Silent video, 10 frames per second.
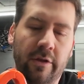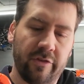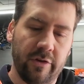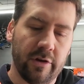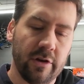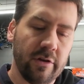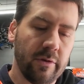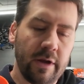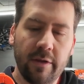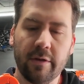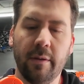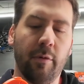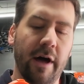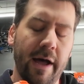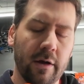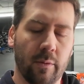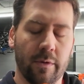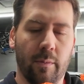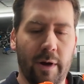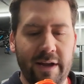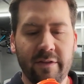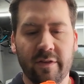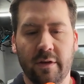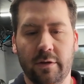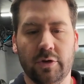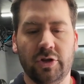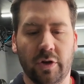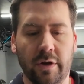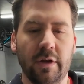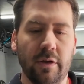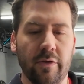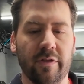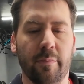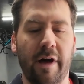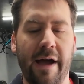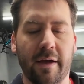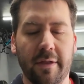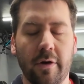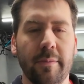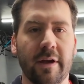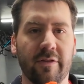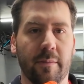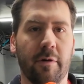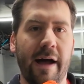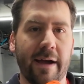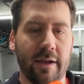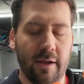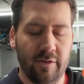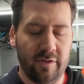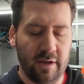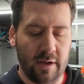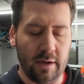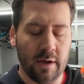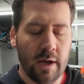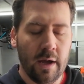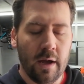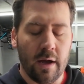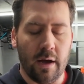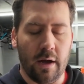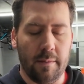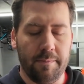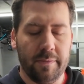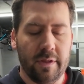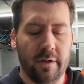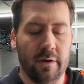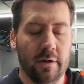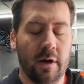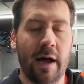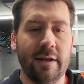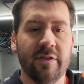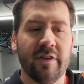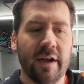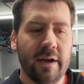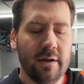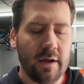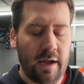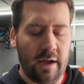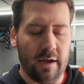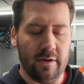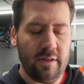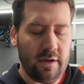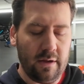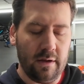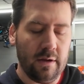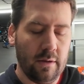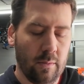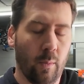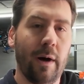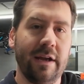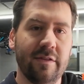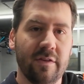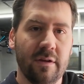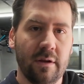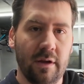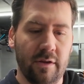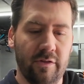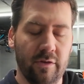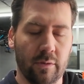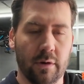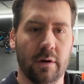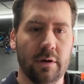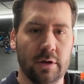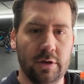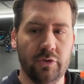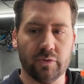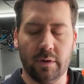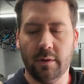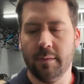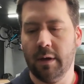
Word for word: So you can do either the black or the white. You should use the black though because the black is the, um, the line side and the white is your neutral.